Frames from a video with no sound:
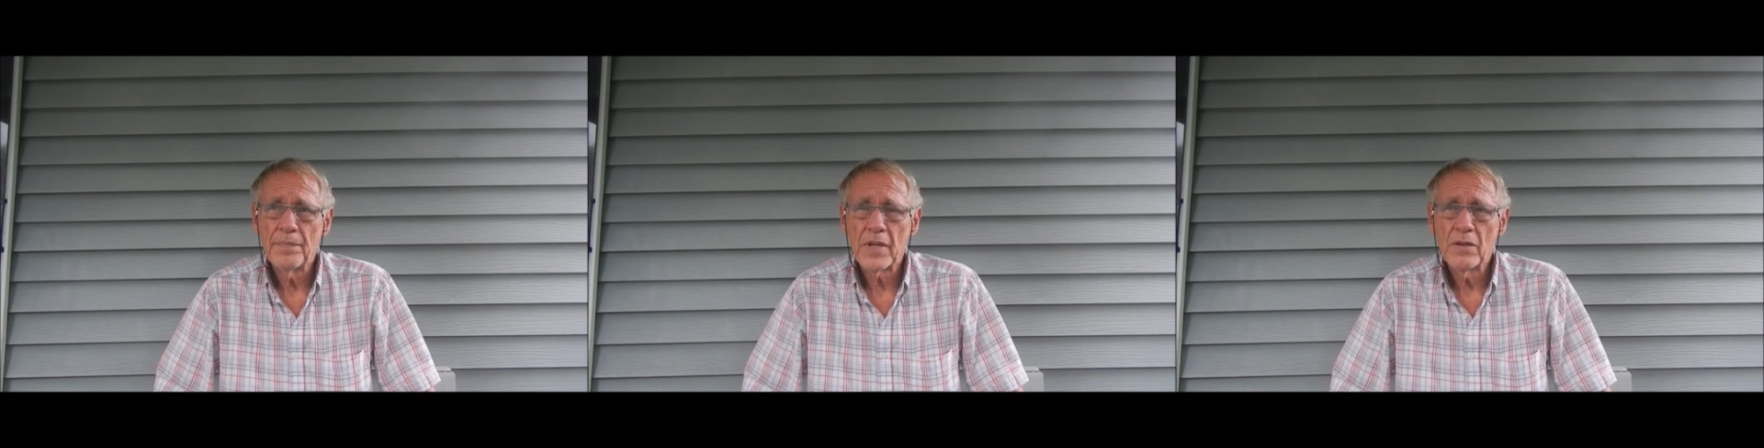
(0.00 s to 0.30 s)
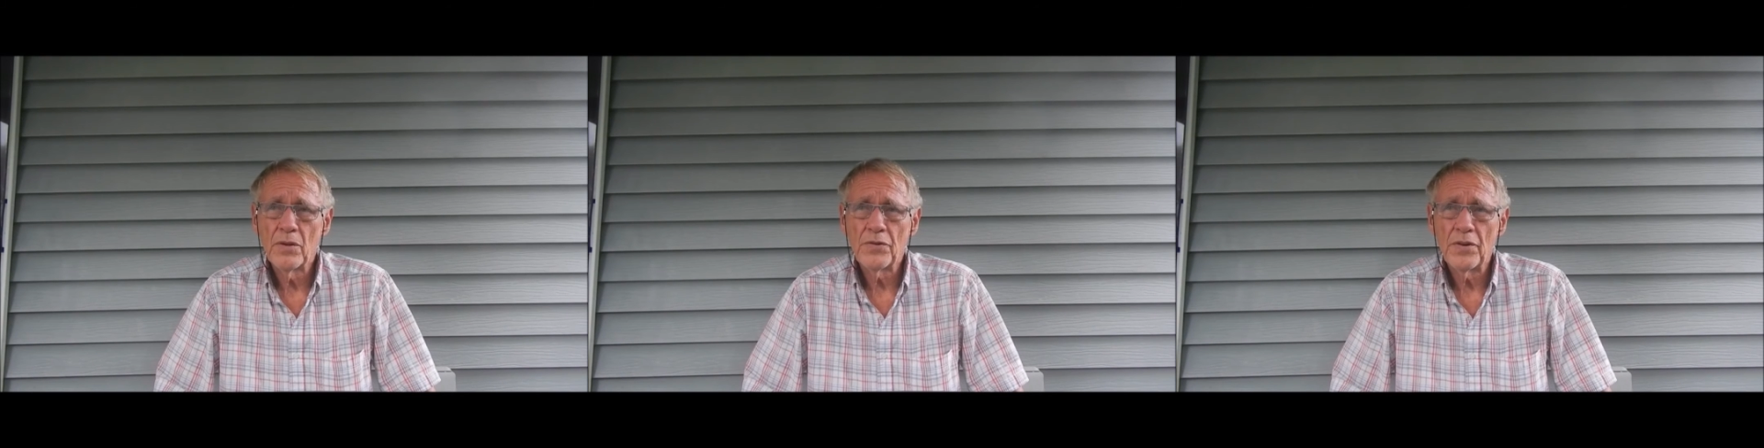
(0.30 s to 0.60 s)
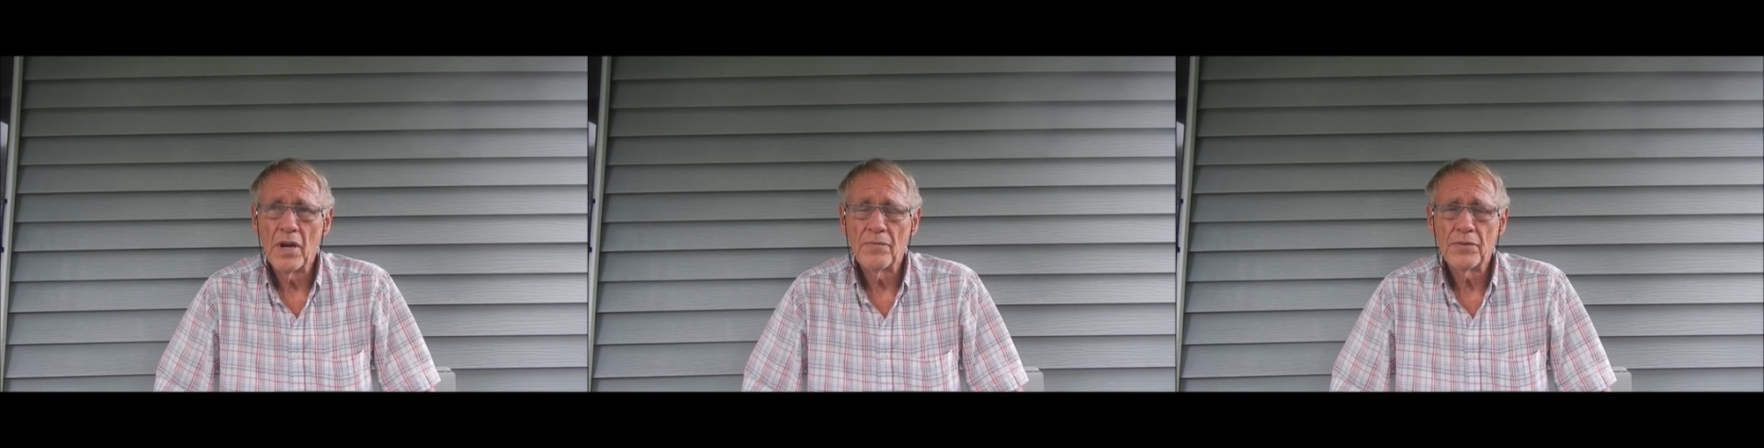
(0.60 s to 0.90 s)
close
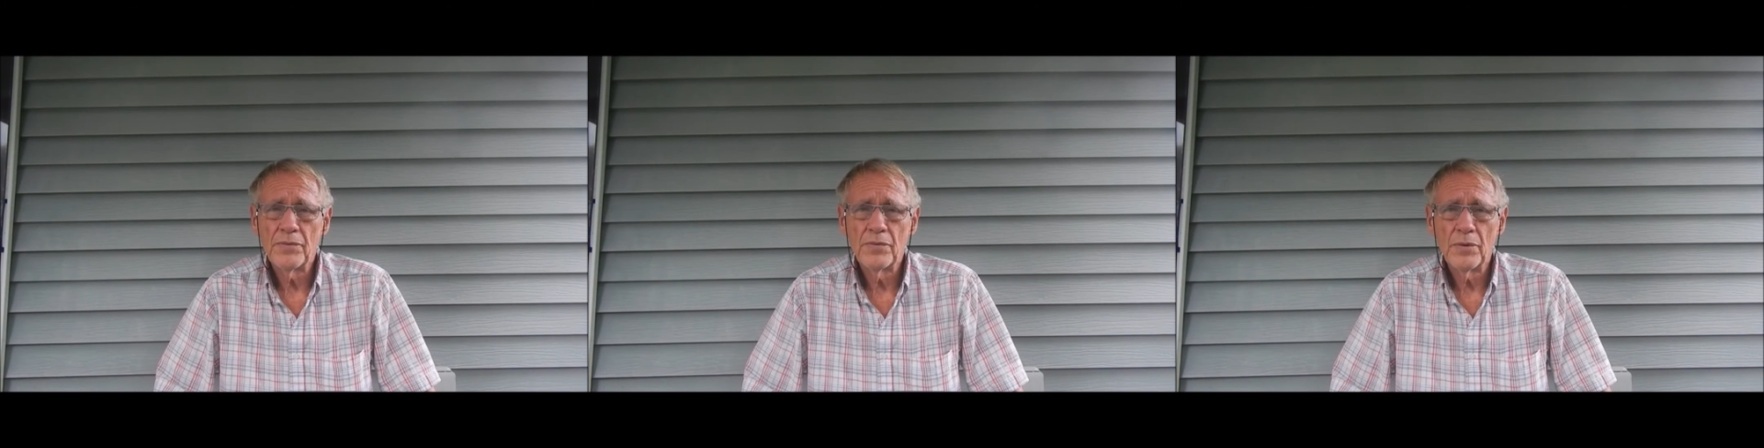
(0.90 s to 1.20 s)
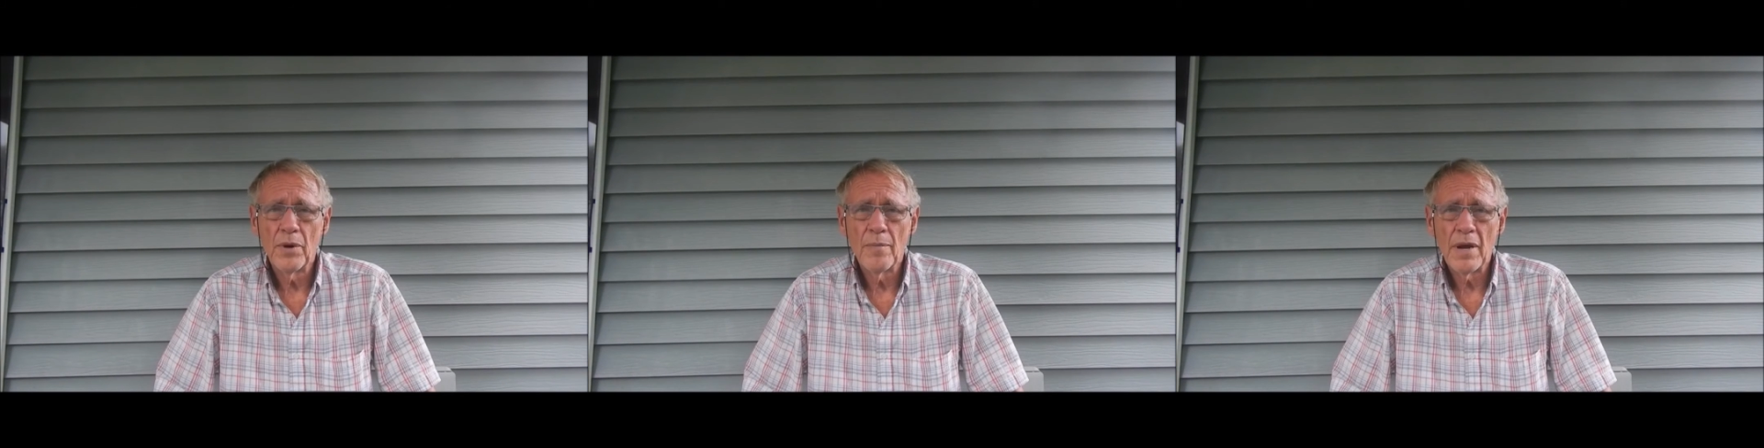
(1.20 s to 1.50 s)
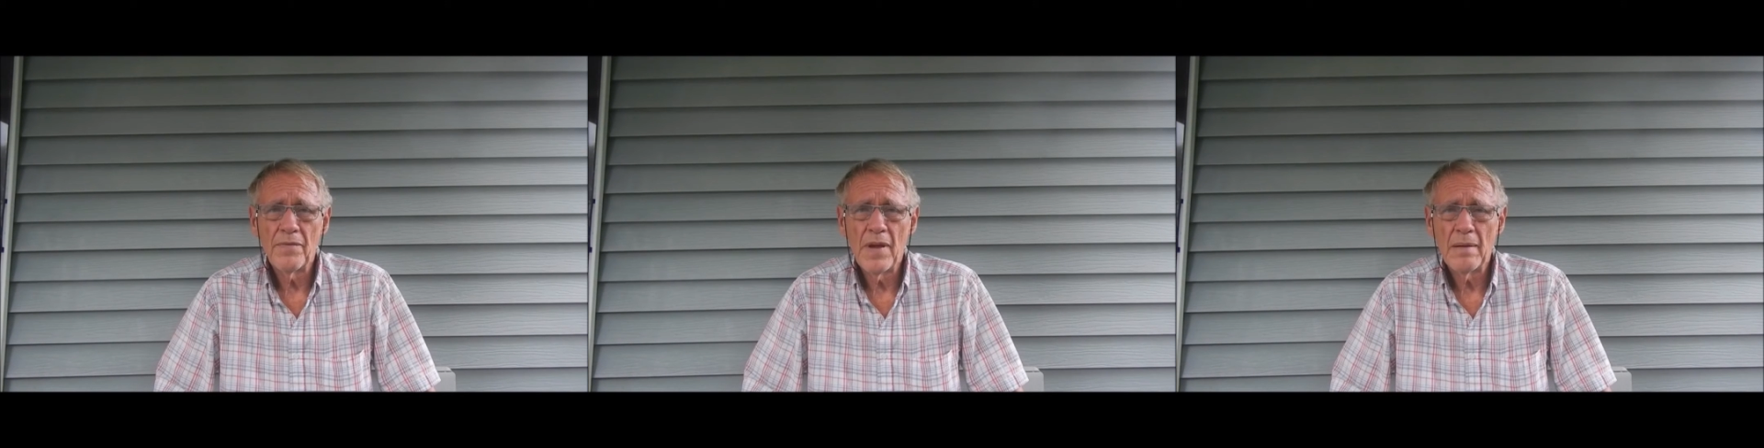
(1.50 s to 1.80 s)
enough to where my
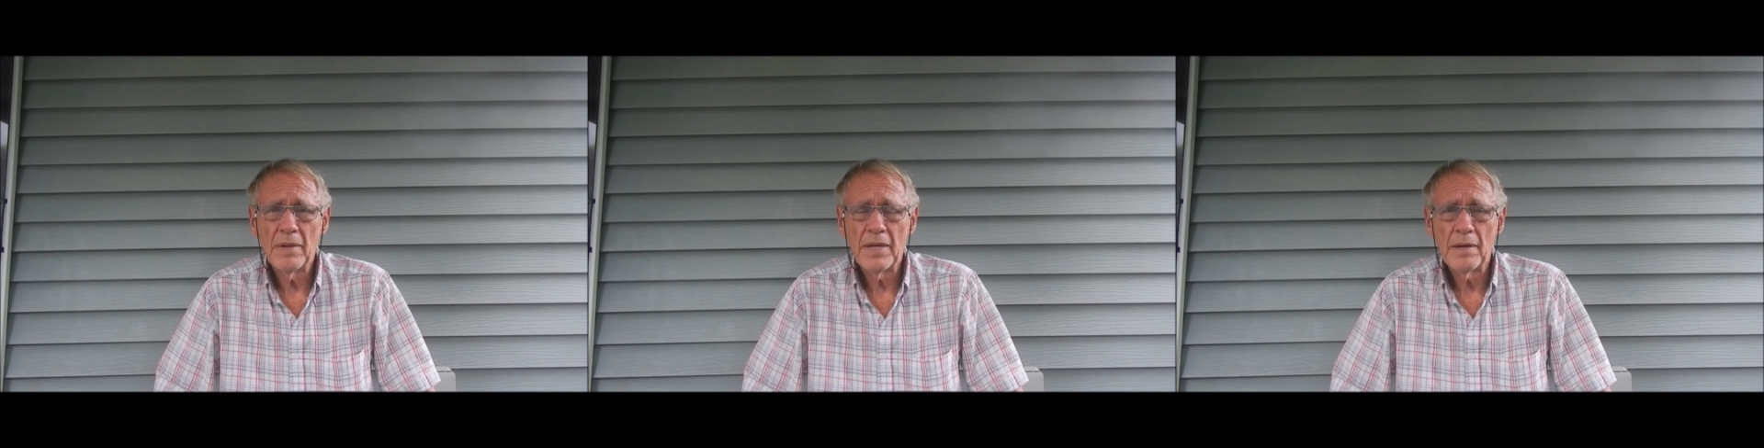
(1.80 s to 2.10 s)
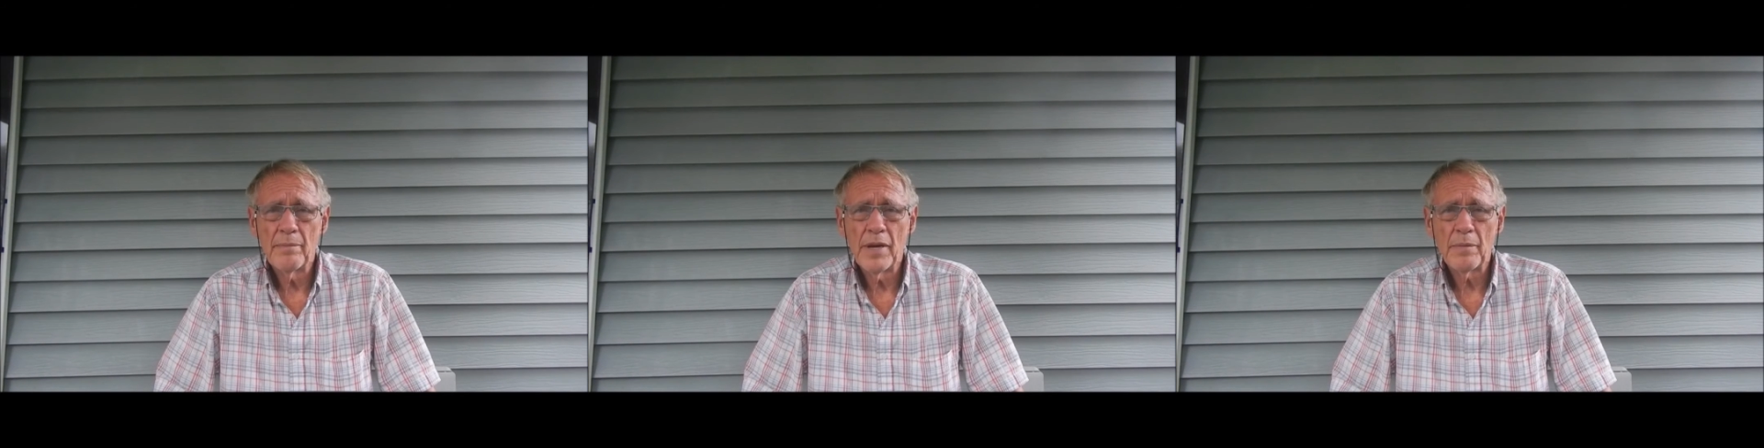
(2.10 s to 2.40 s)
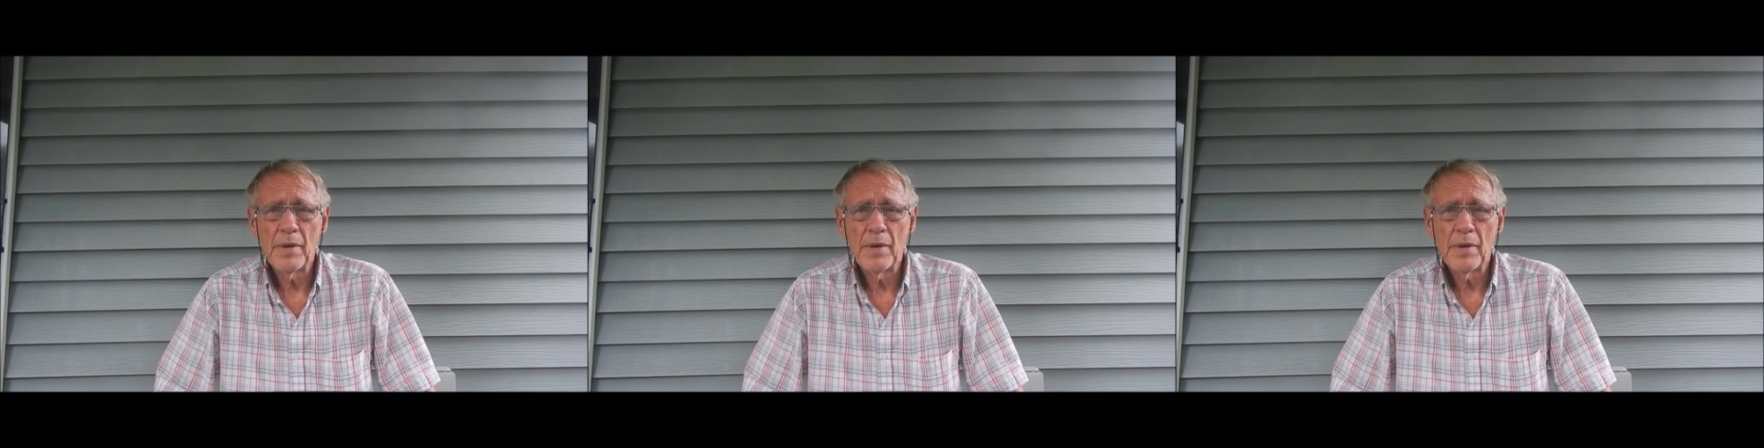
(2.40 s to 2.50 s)
family can pick